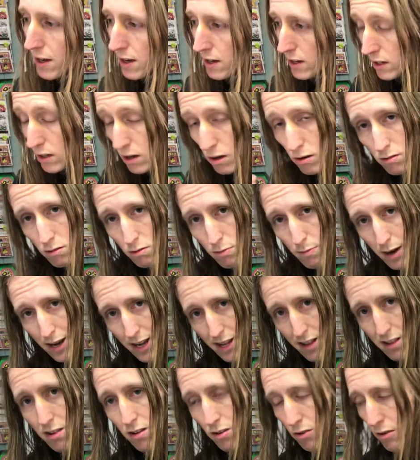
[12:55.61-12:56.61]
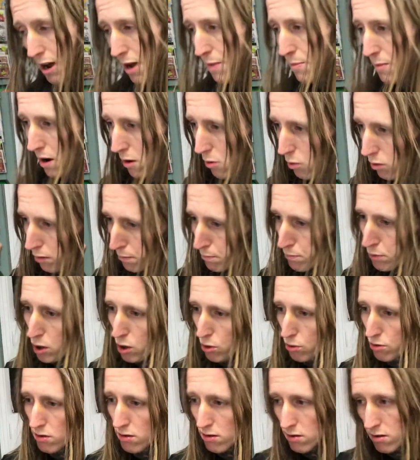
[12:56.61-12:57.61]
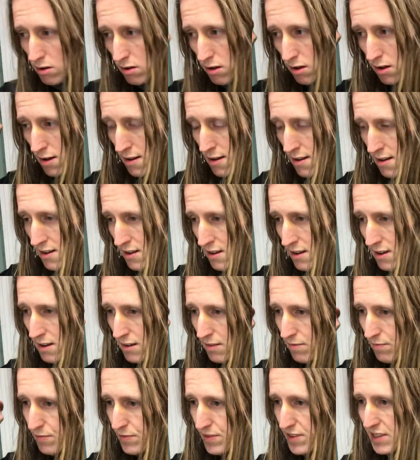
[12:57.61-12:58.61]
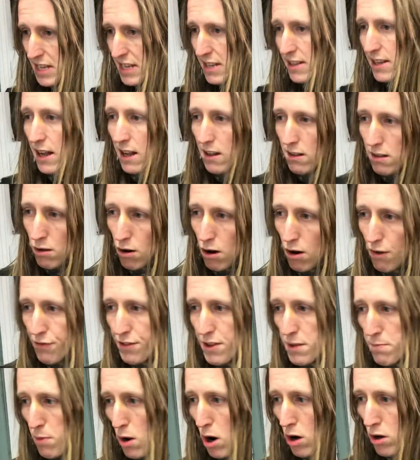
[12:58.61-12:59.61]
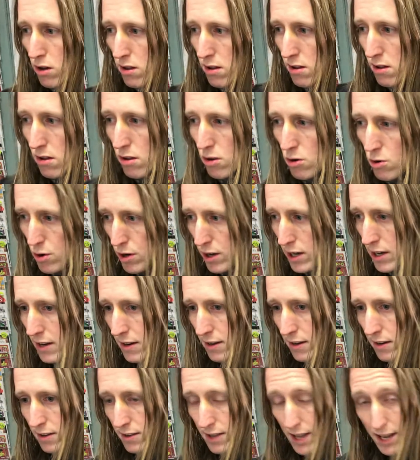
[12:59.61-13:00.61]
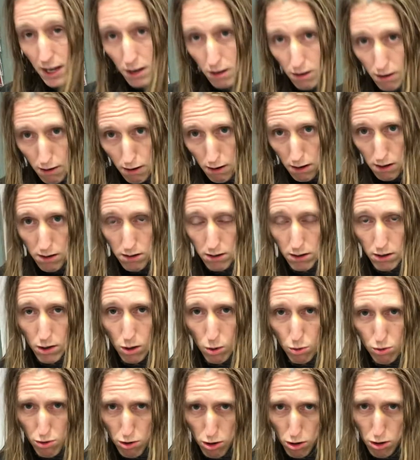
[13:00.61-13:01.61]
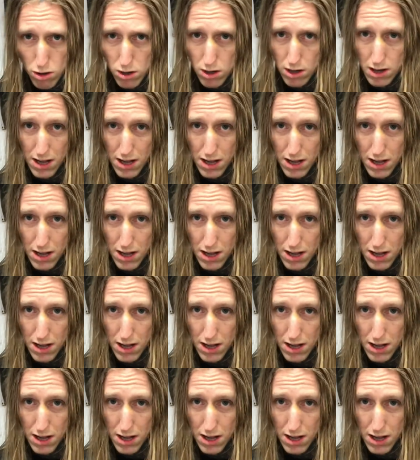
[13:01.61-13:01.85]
Go to my Instagram, I will post details of the box so you can take a closer look.